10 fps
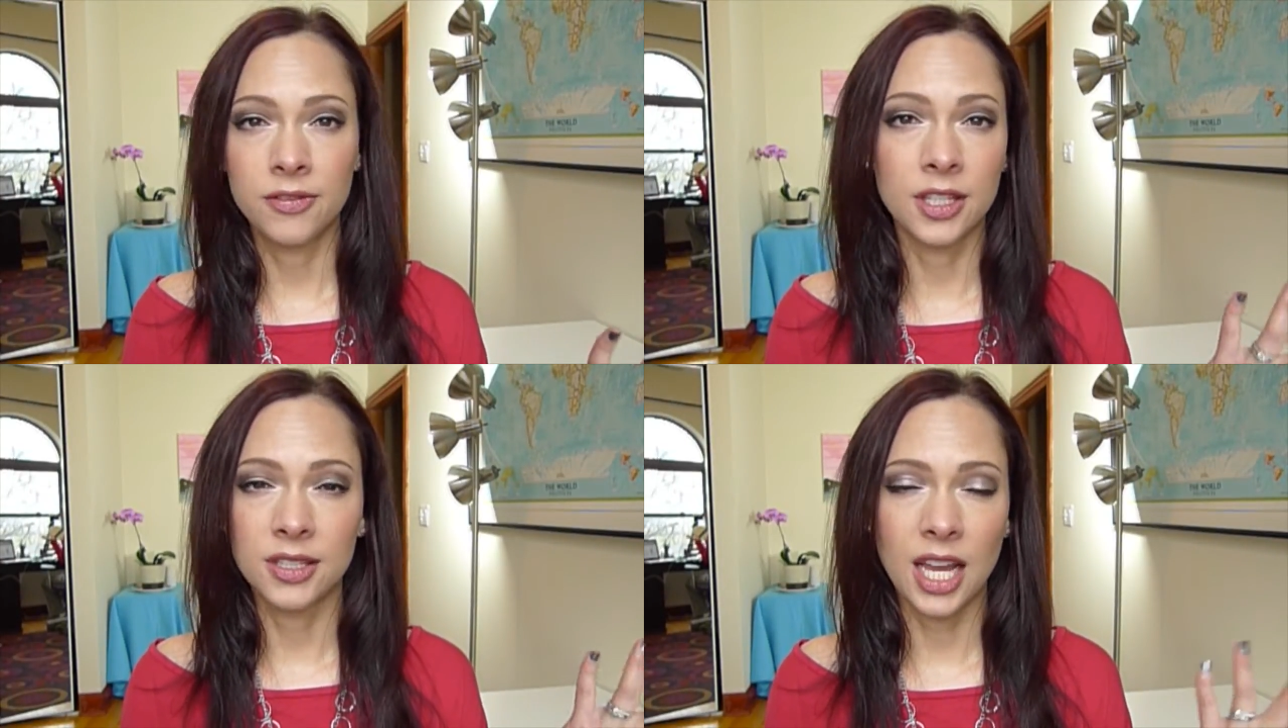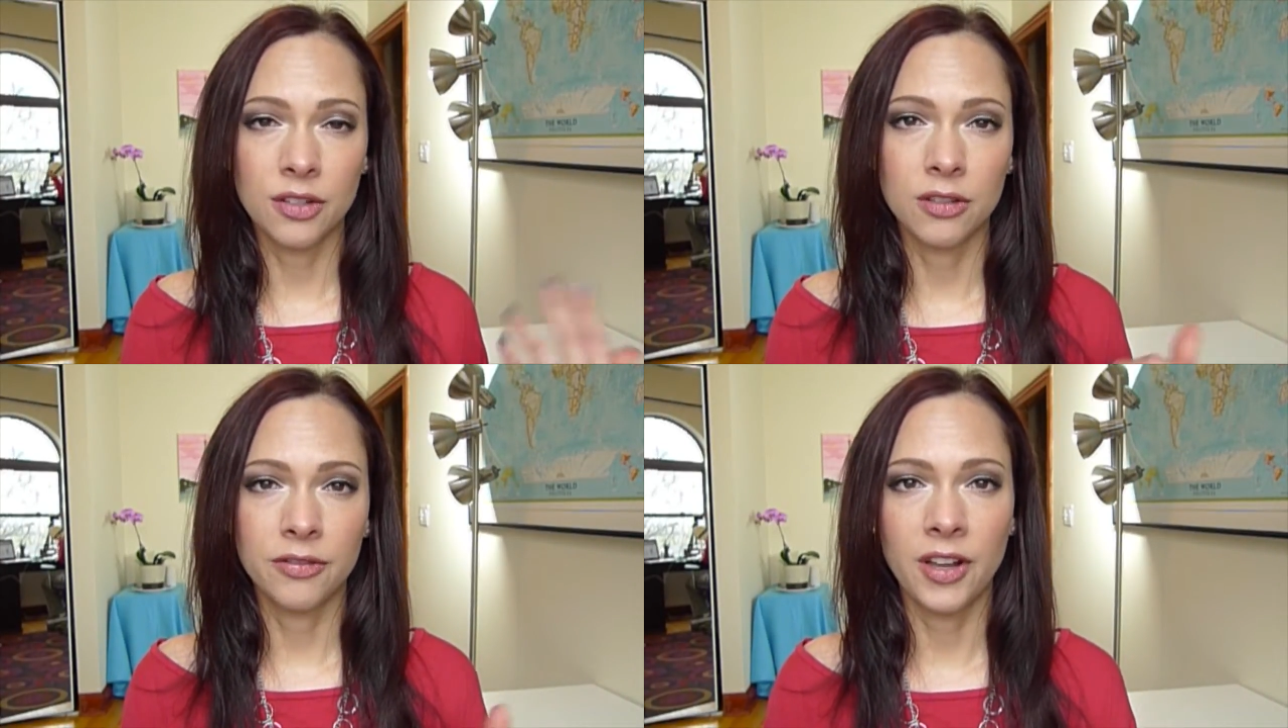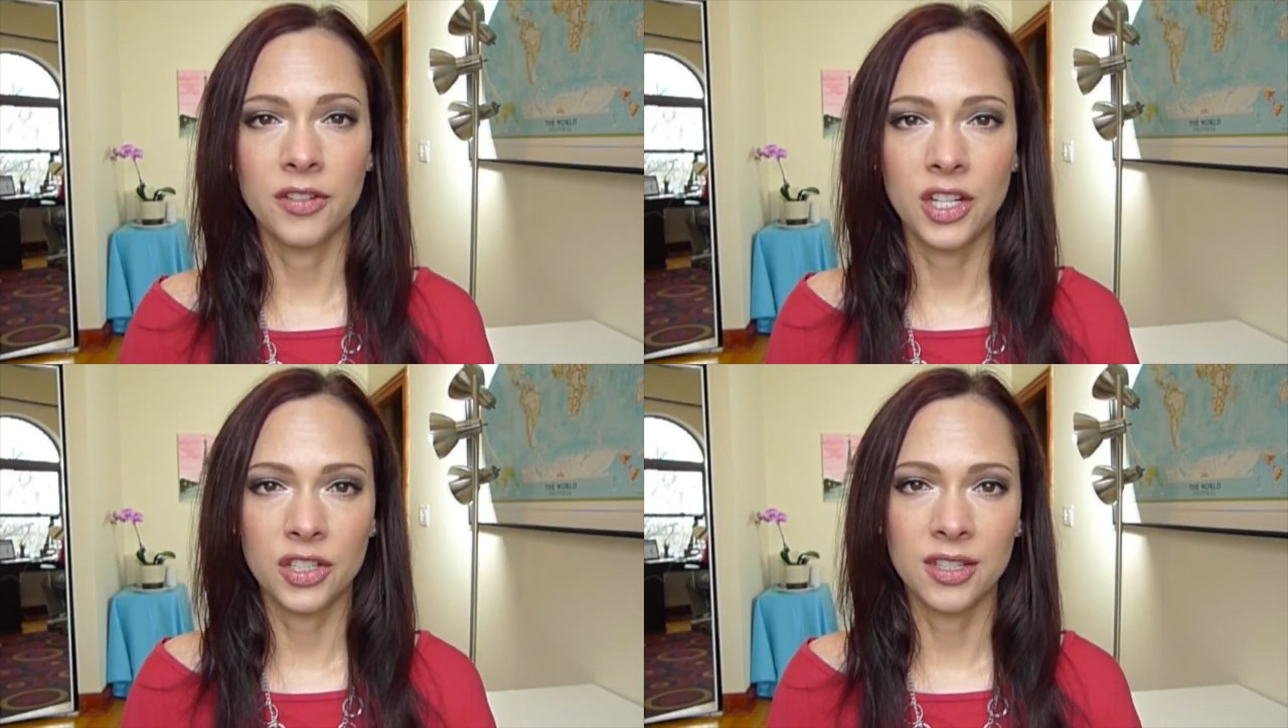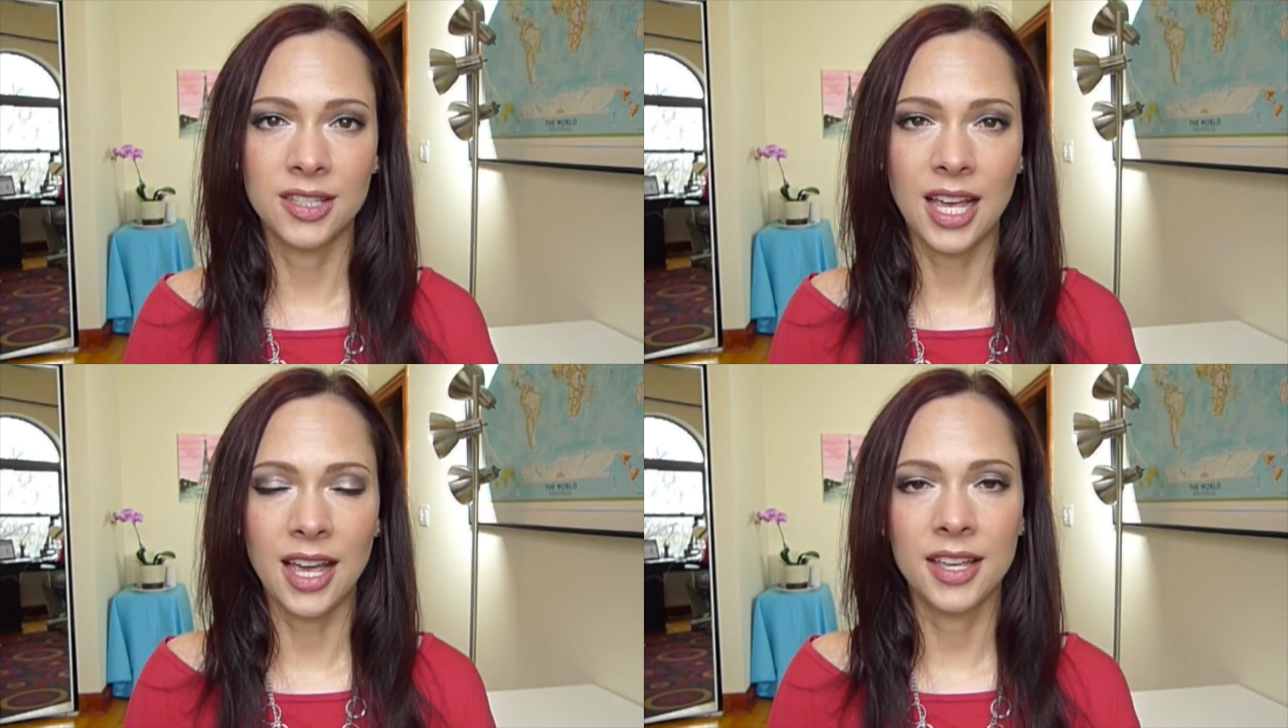the standard foundation
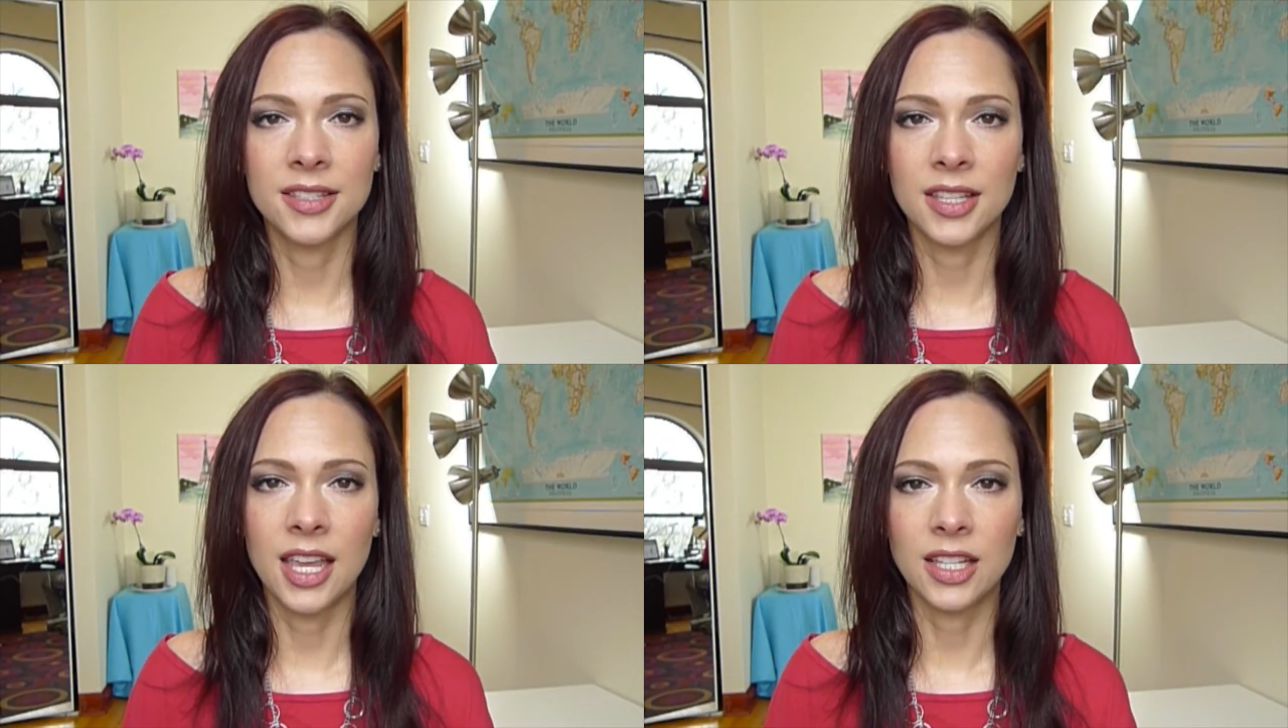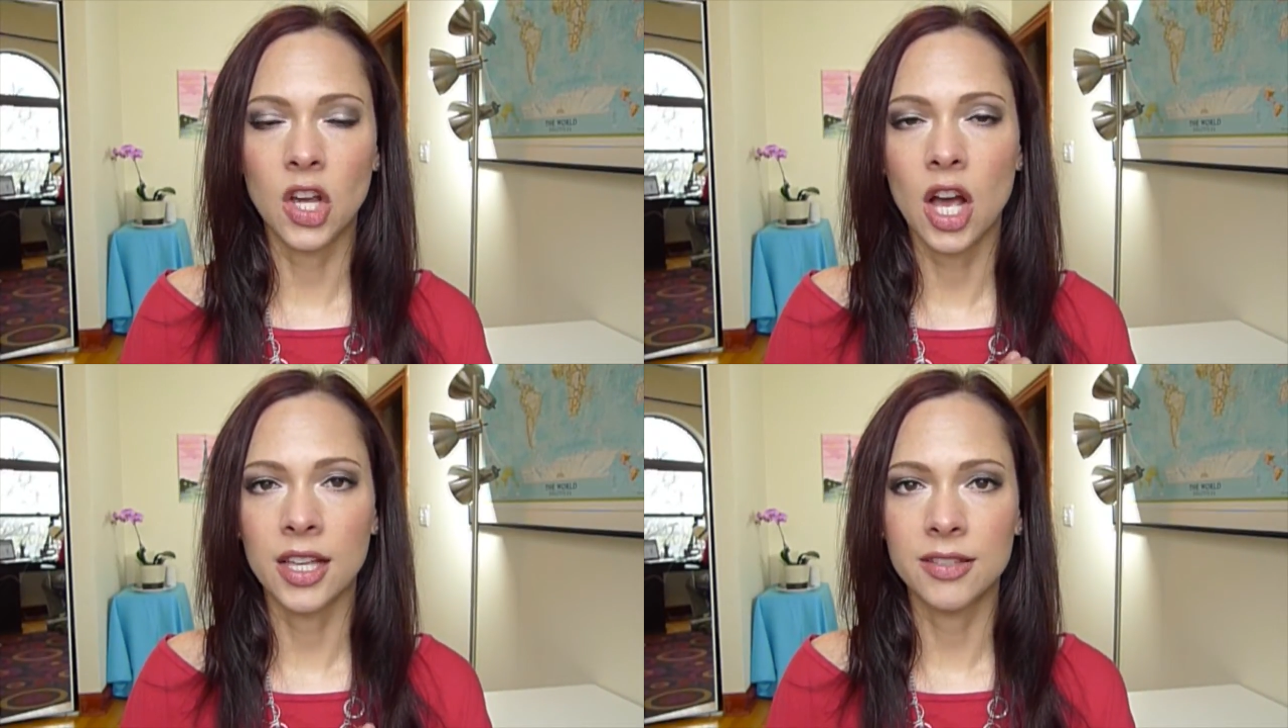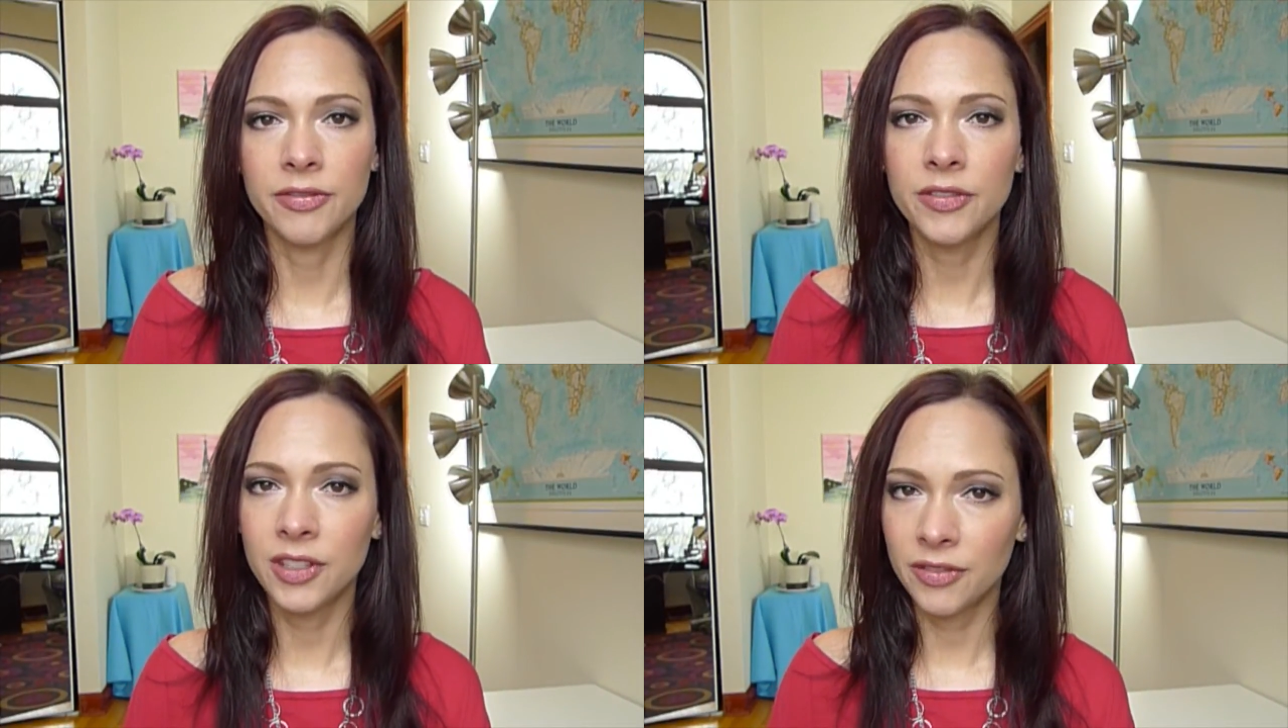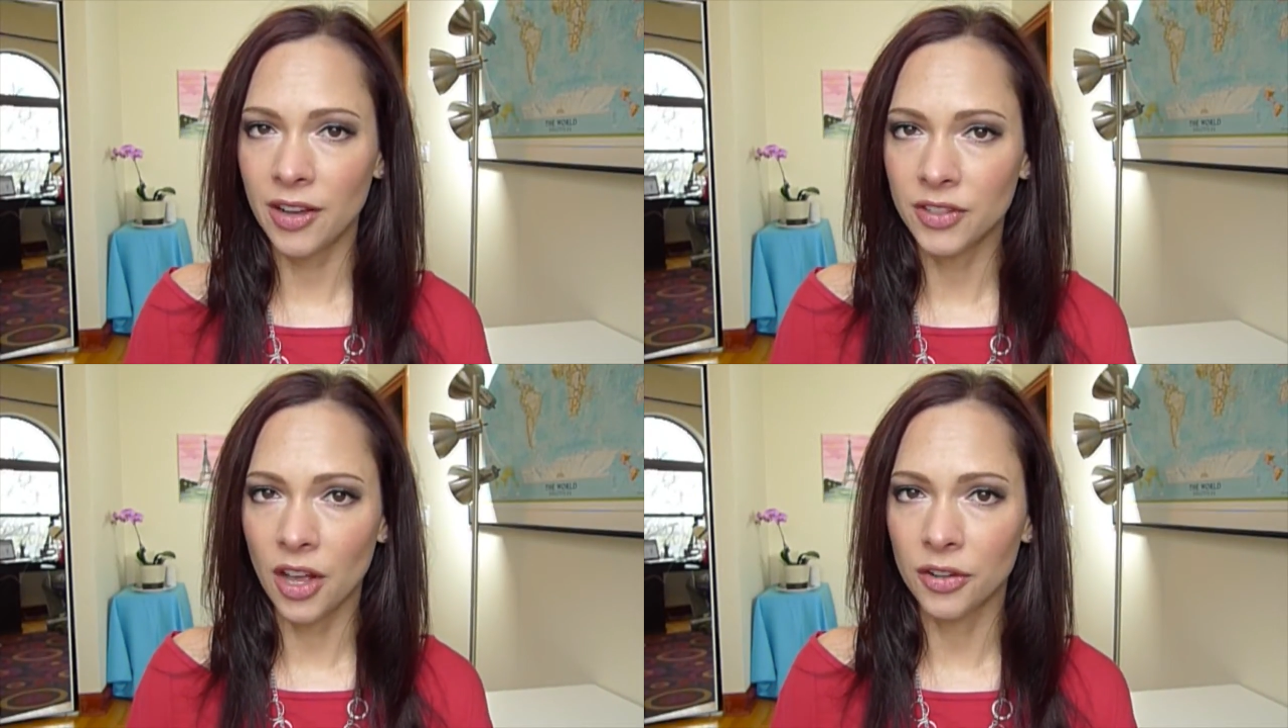size, it costs
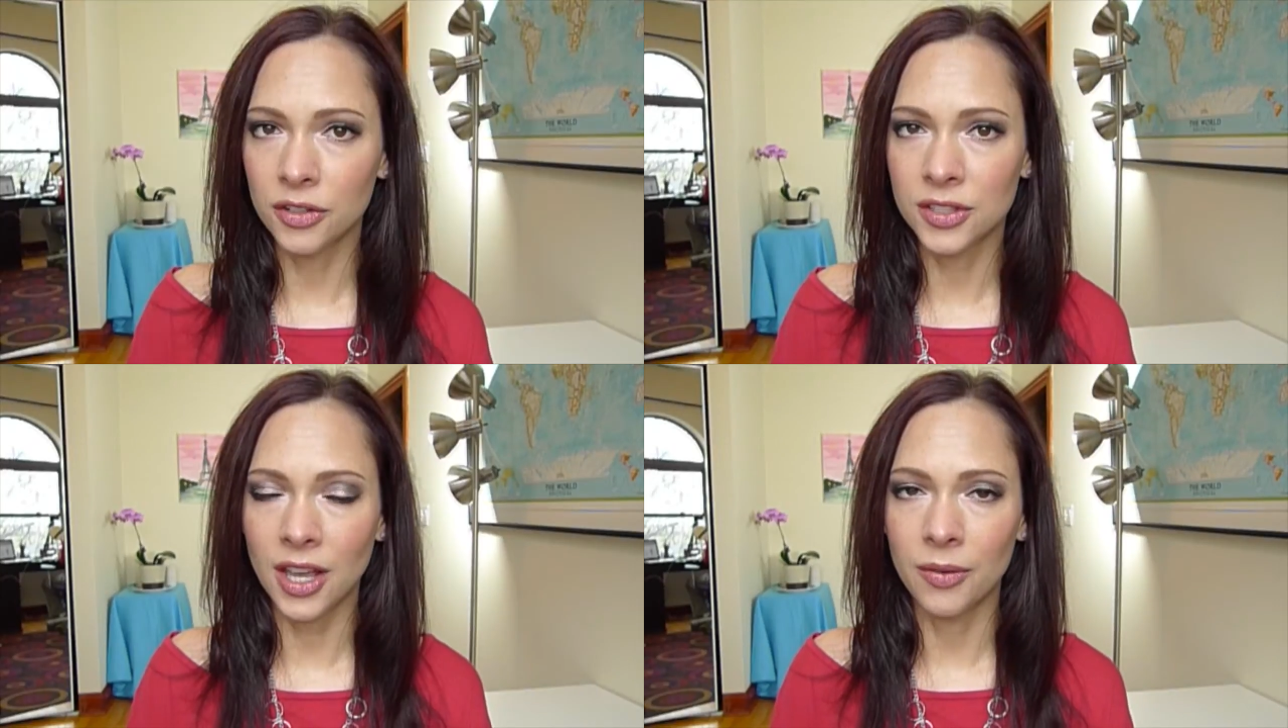fifty-five dollars,